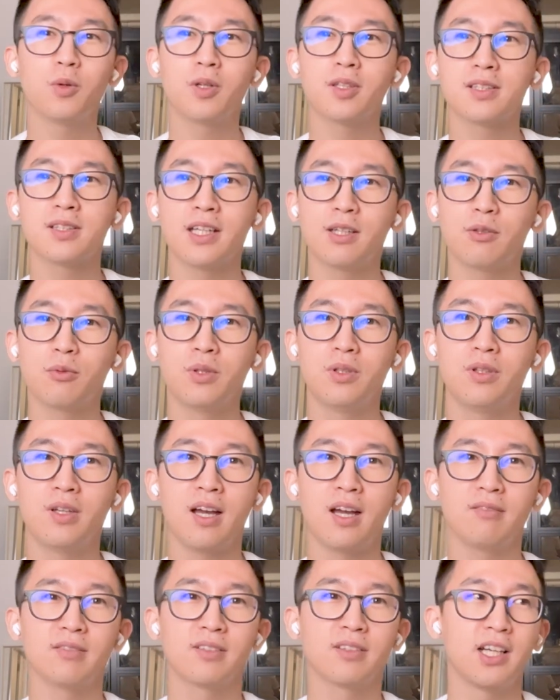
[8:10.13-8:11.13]
Where it's like when you
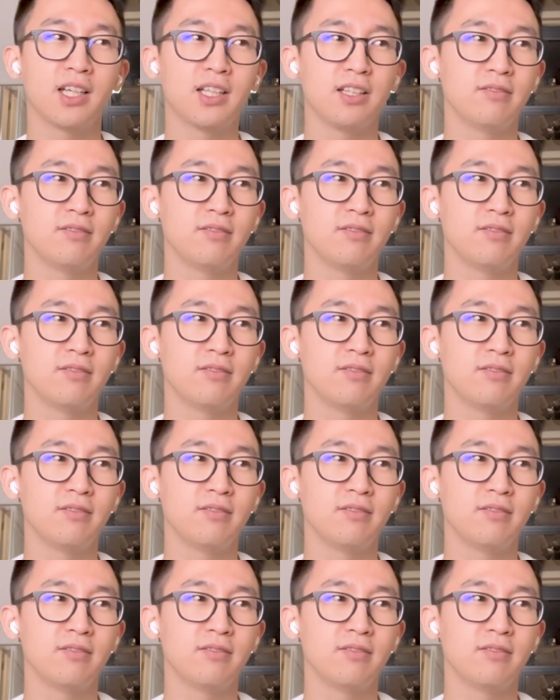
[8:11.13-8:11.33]
have kind